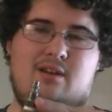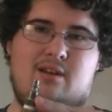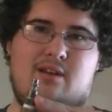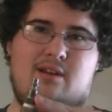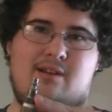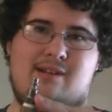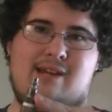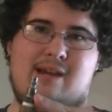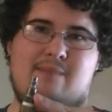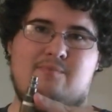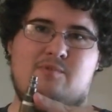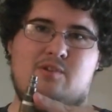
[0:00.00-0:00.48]

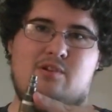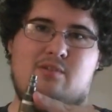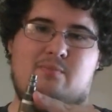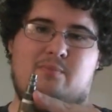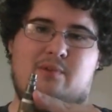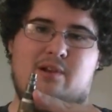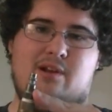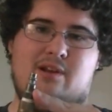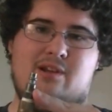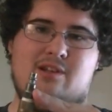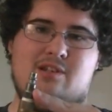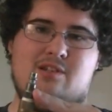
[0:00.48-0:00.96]
adapter to
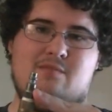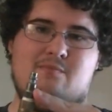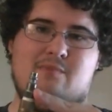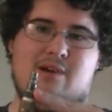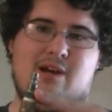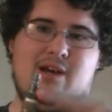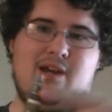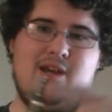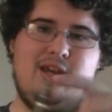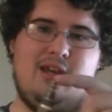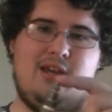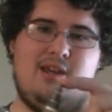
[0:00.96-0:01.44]
plug into
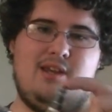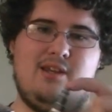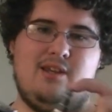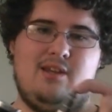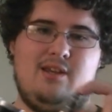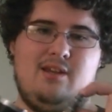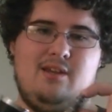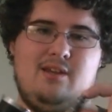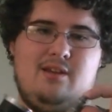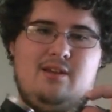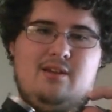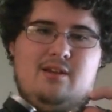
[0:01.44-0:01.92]
my
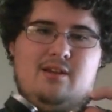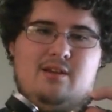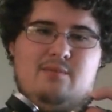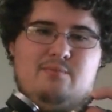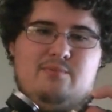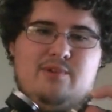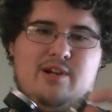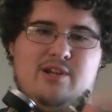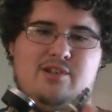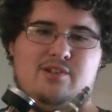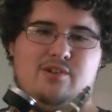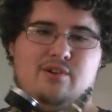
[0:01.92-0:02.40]

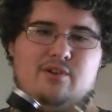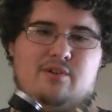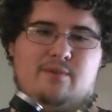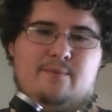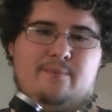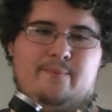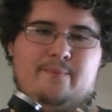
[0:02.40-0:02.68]
compressor.